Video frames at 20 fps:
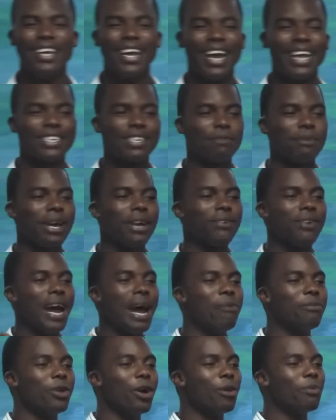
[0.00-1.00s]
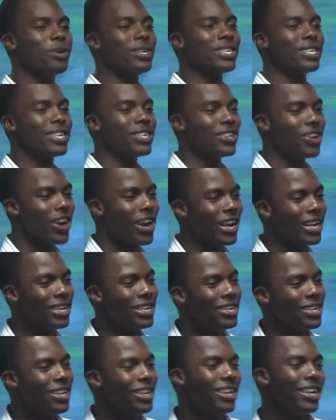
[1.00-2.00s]
And so my grandma opens the door and
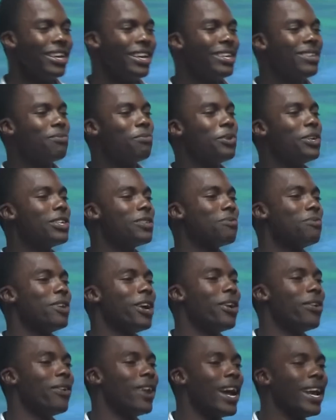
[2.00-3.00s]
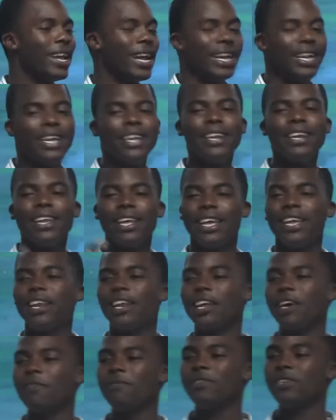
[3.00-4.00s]
he, he pulls me out, right? And he, he
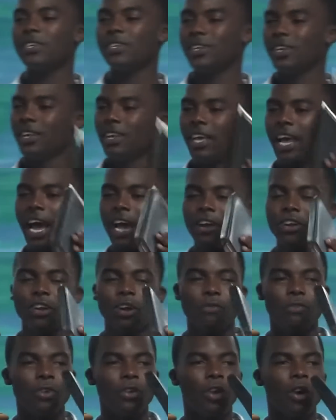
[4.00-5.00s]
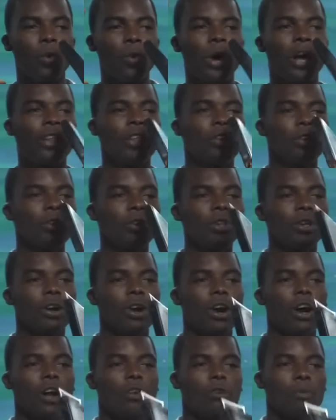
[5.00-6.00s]
lived, I don't know if you know where the,
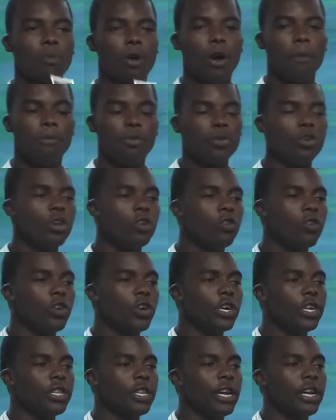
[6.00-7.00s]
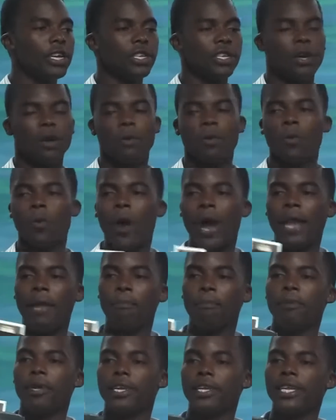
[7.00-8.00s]
on, on Blue Road, there's a
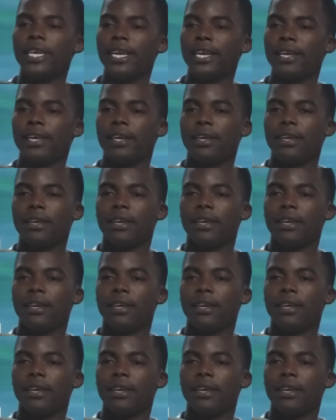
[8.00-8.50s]
white building